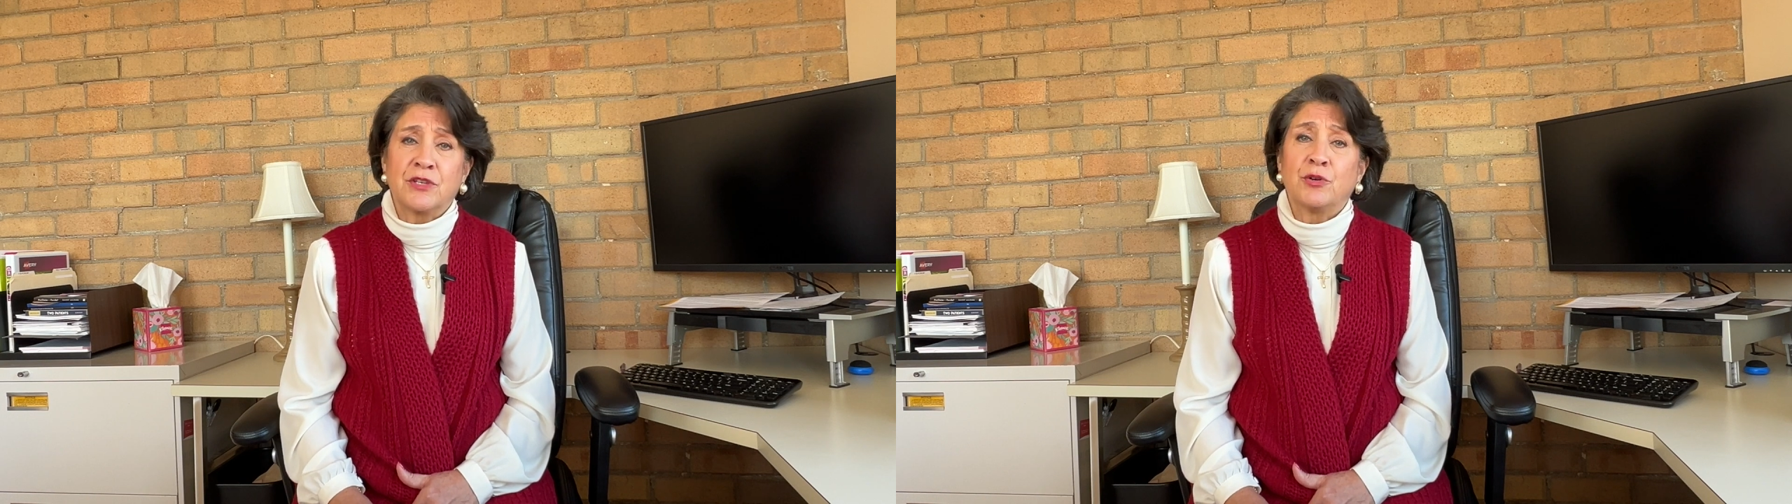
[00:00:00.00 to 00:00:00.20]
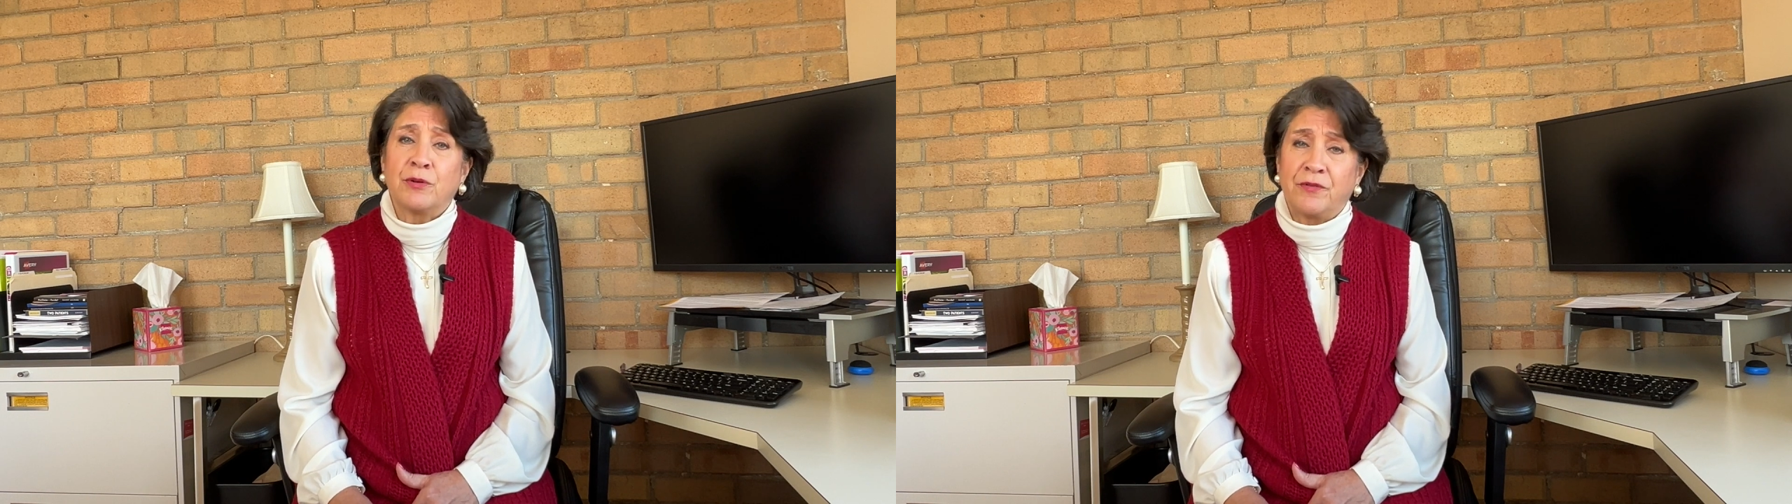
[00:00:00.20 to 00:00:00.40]

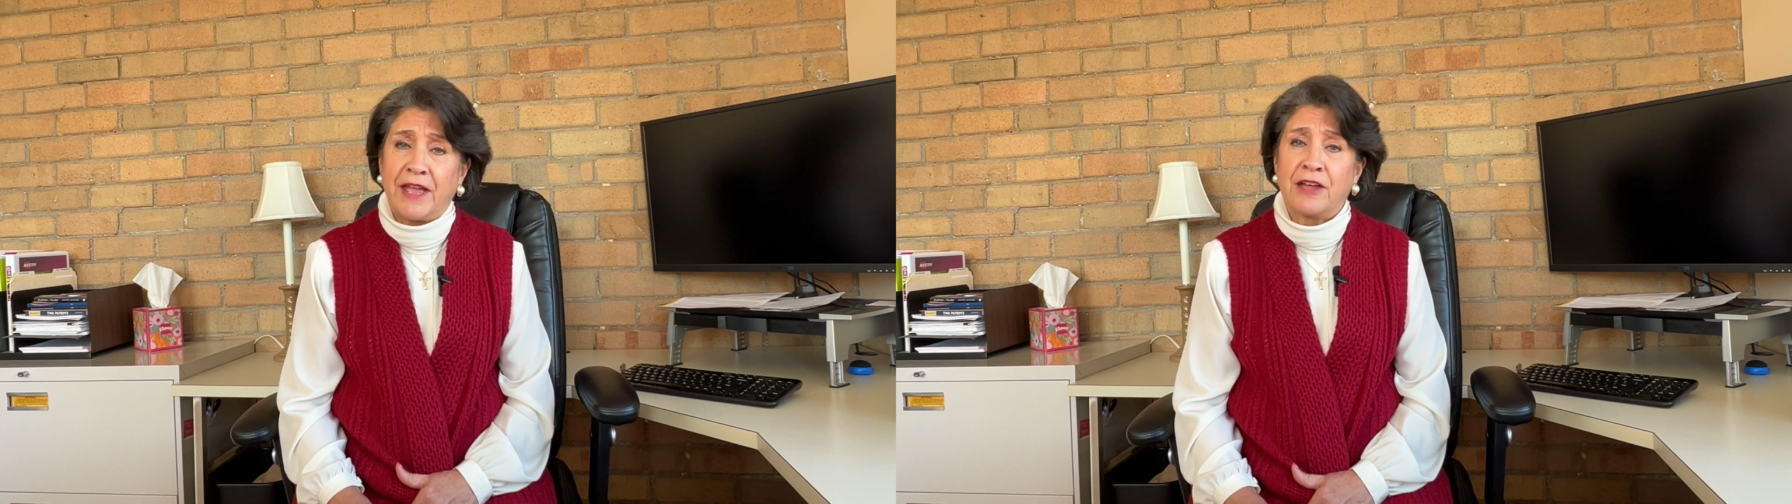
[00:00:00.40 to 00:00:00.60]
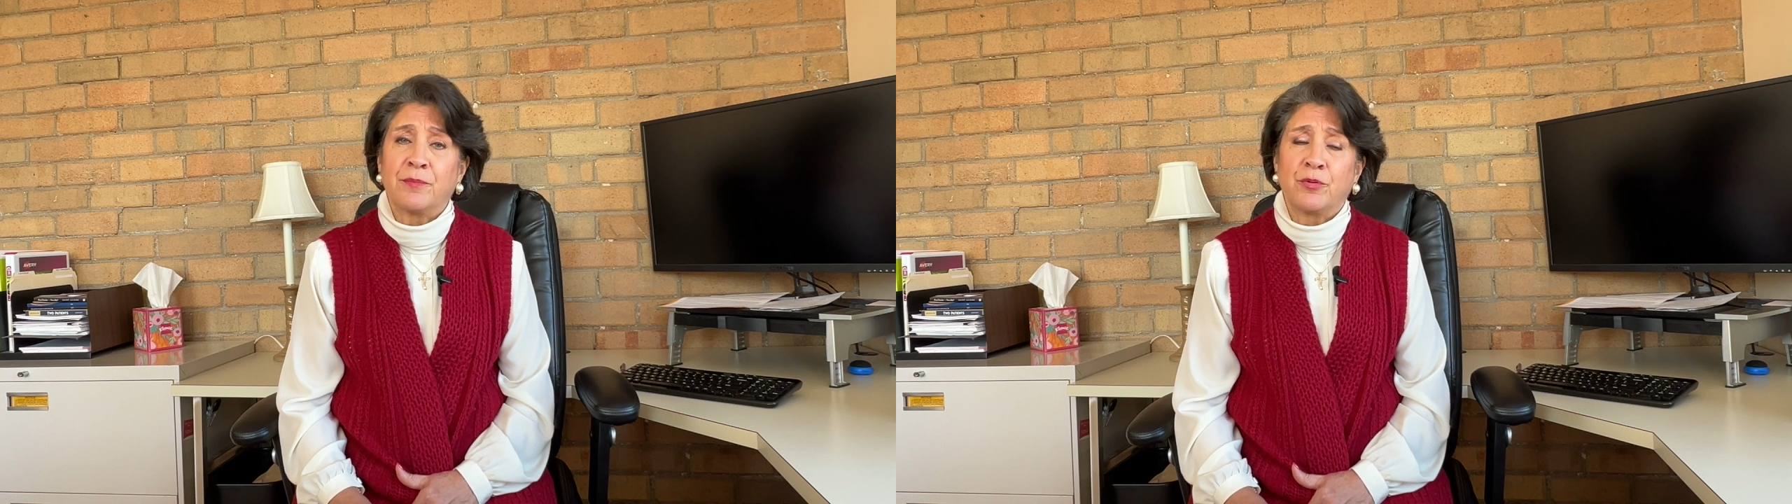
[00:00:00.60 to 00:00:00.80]
who have
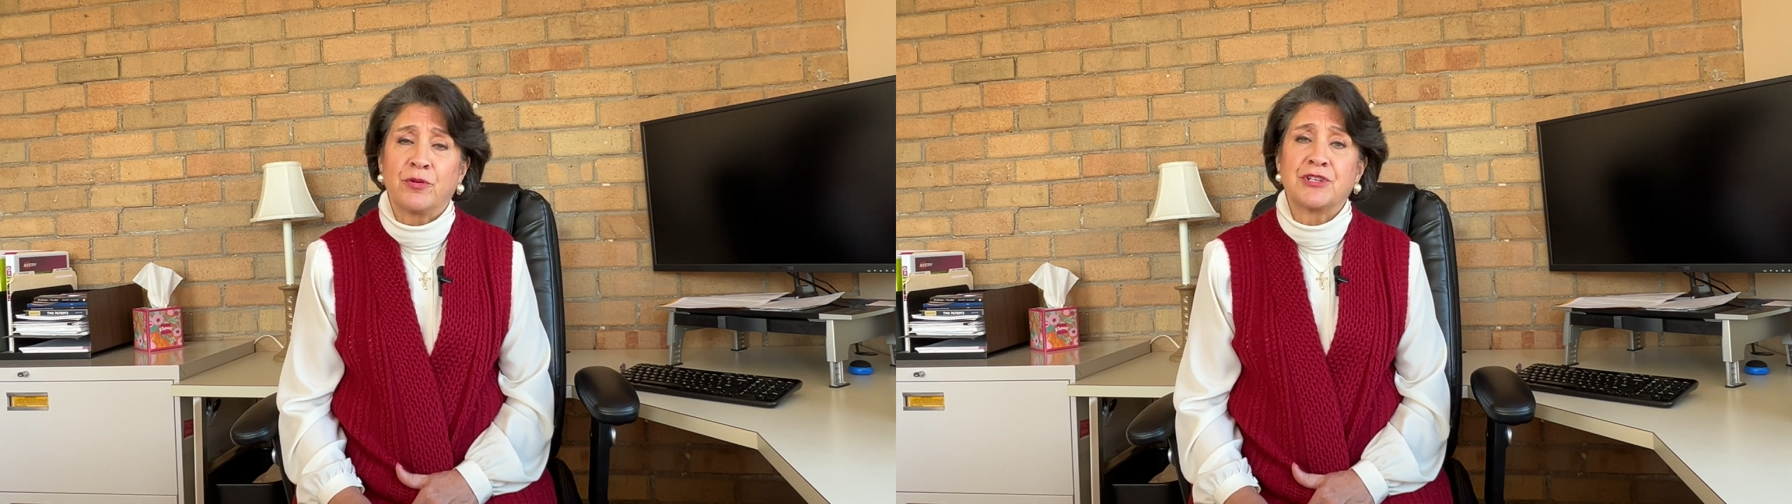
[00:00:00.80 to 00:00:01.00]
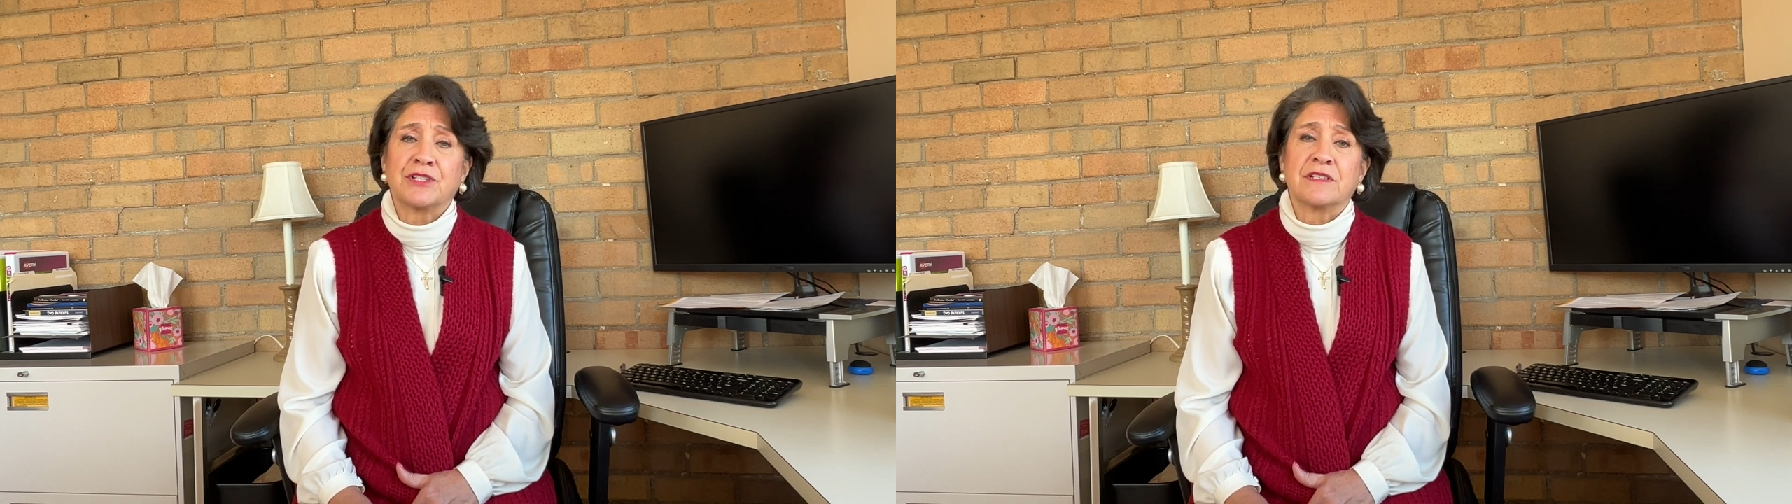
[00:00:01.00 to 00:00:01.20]
had
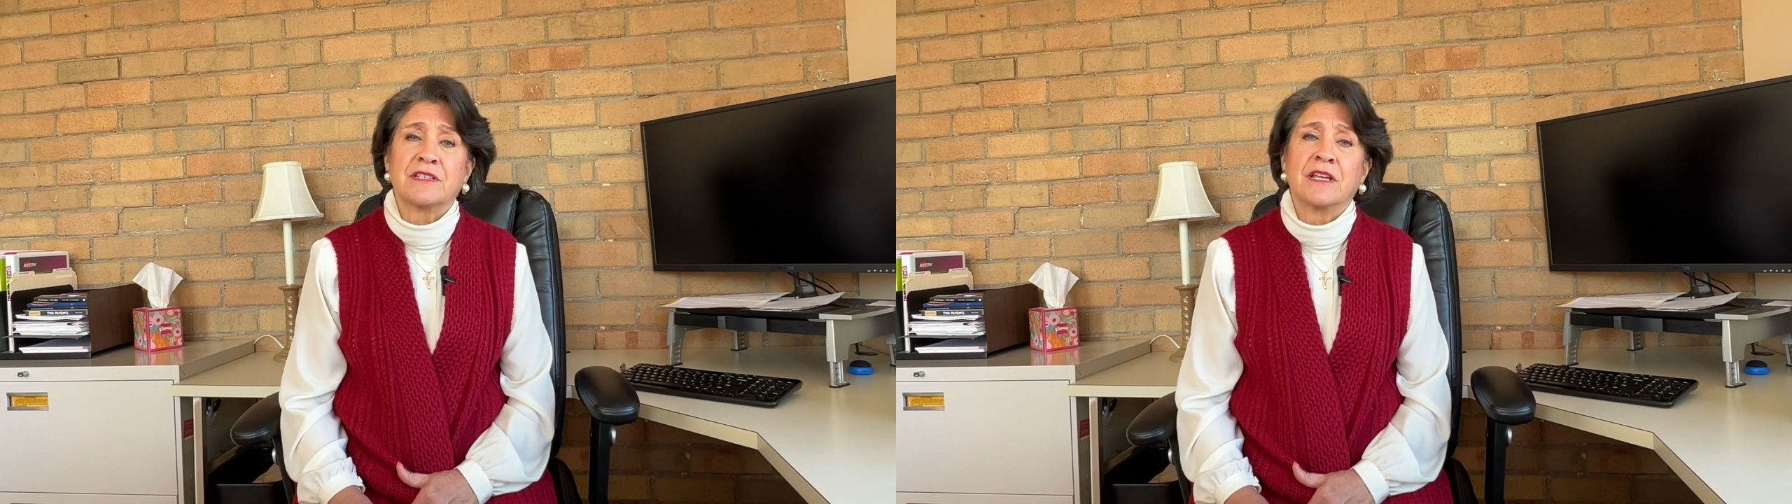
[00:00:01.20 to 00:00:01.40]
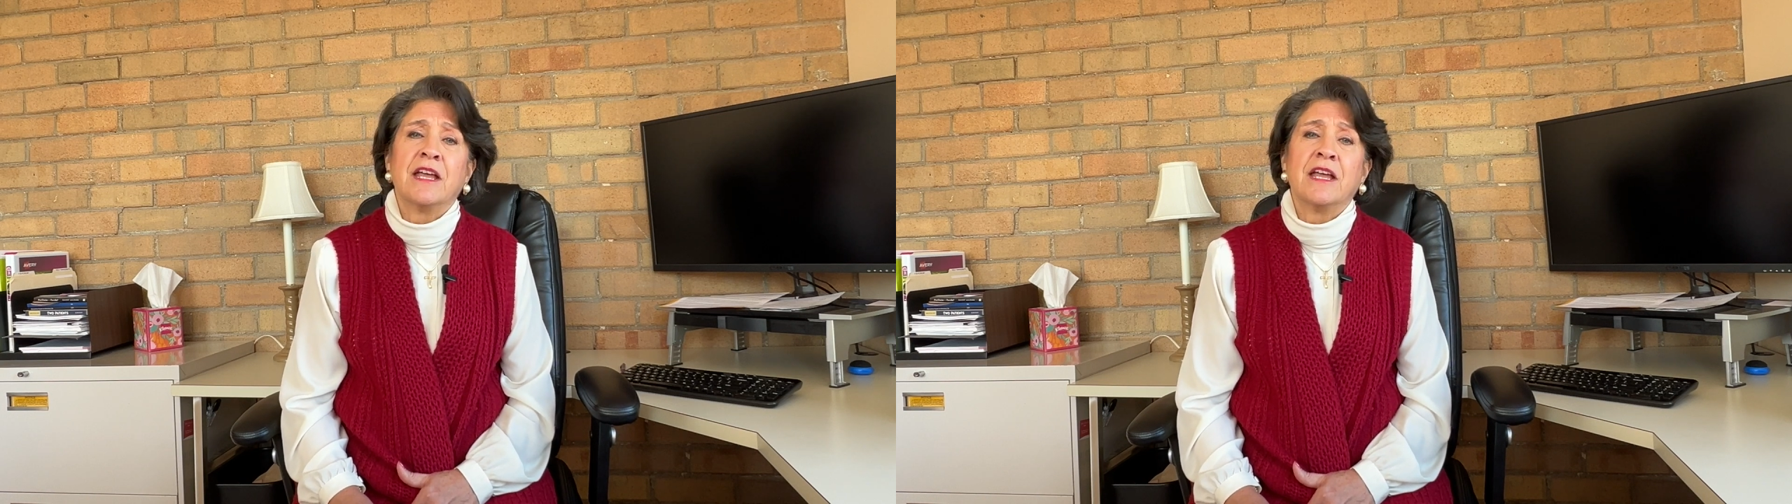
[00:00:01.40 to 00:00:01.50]
abortions